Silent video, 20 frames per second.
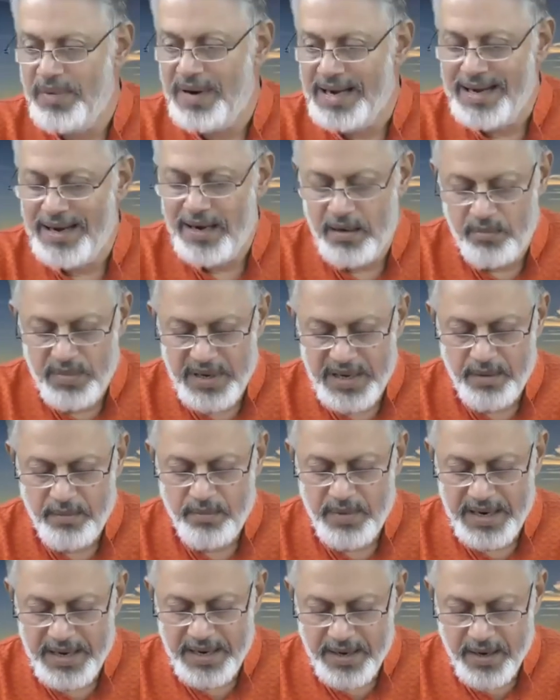
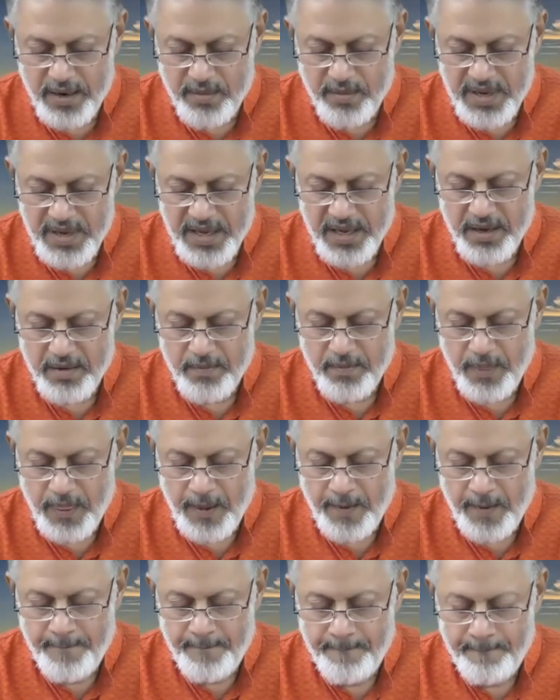By and by,
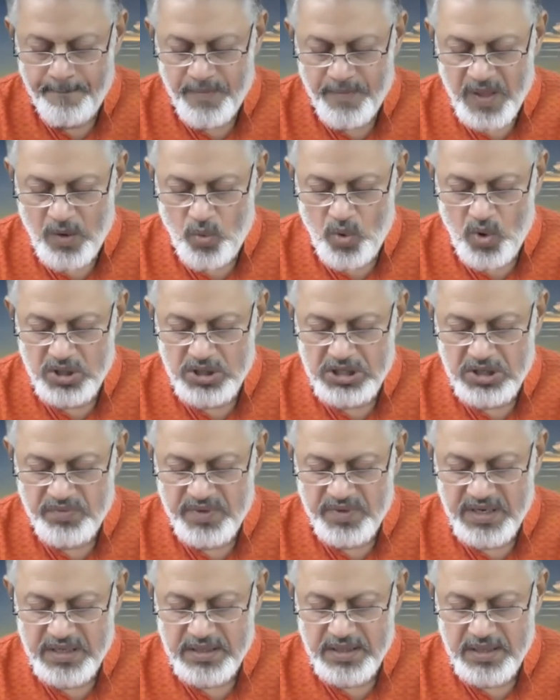
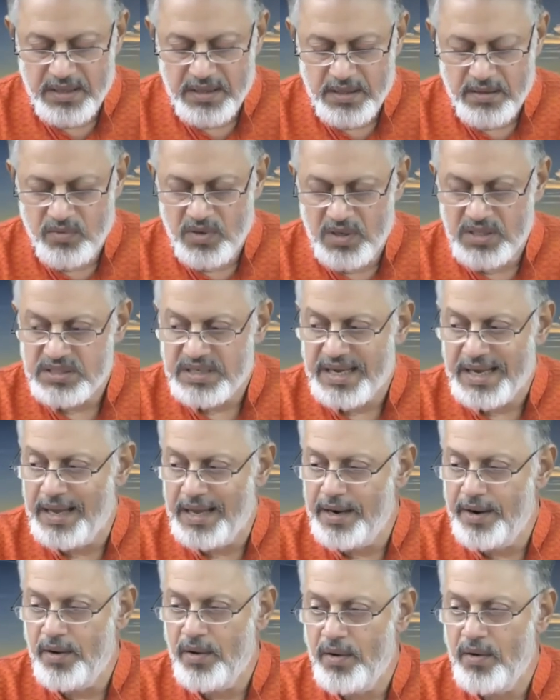whatever that was
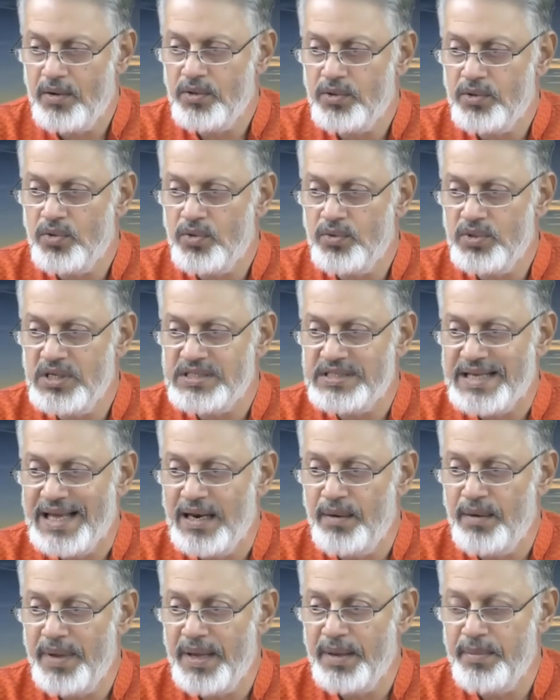carried on through the
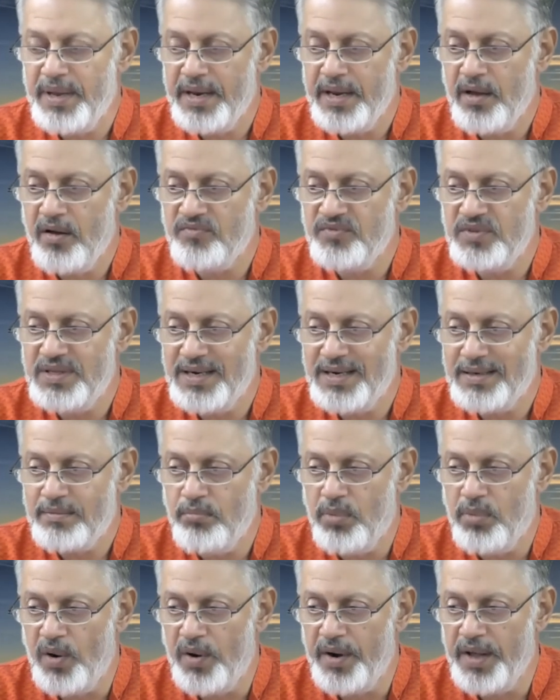cell memory of that
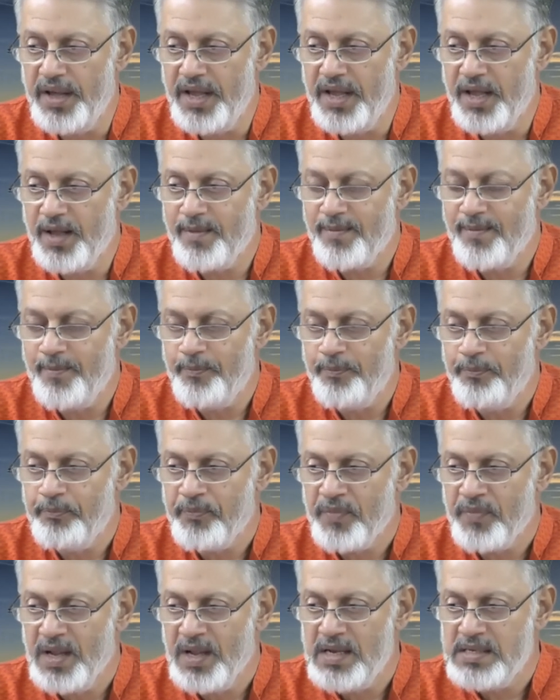body,
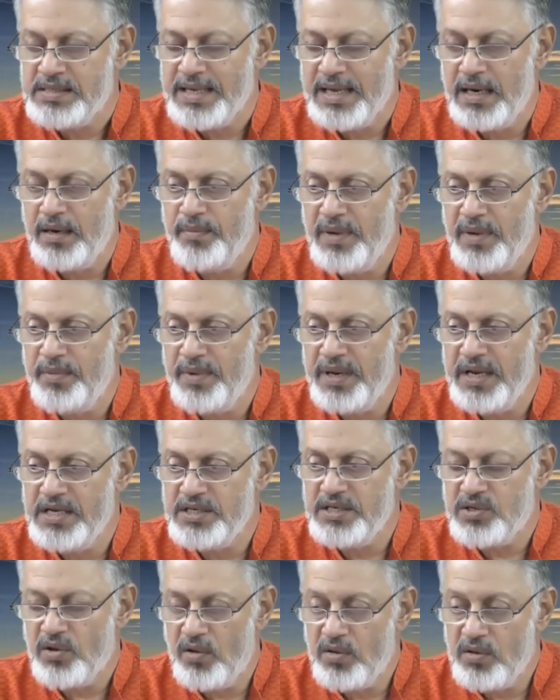cell memory
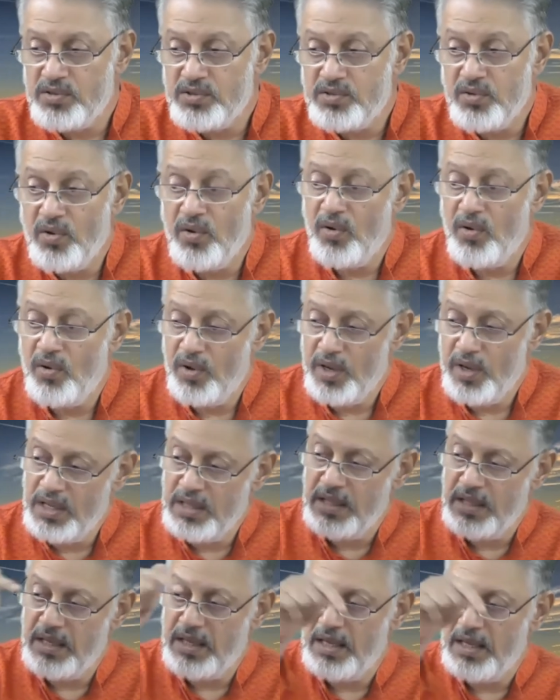is also
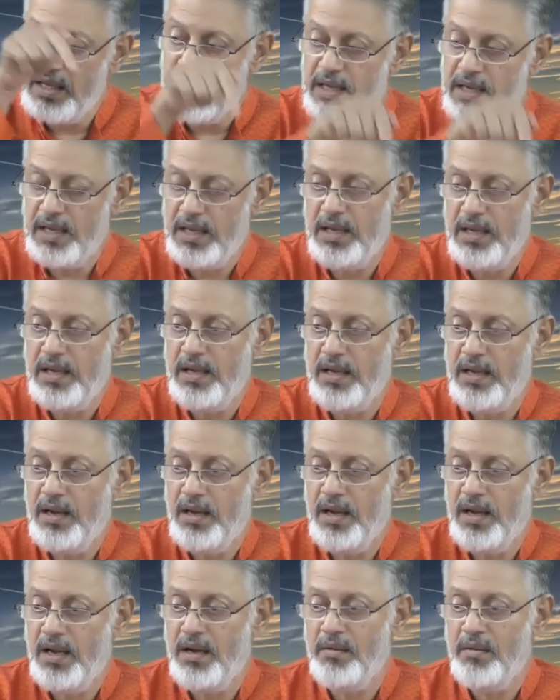in the
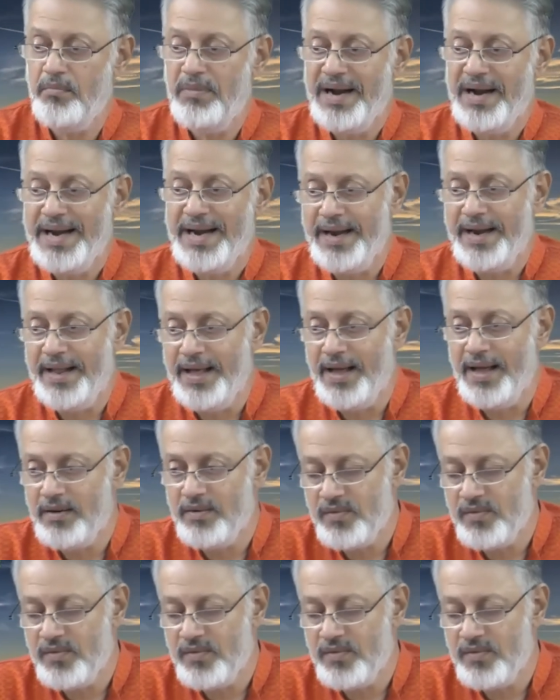mind.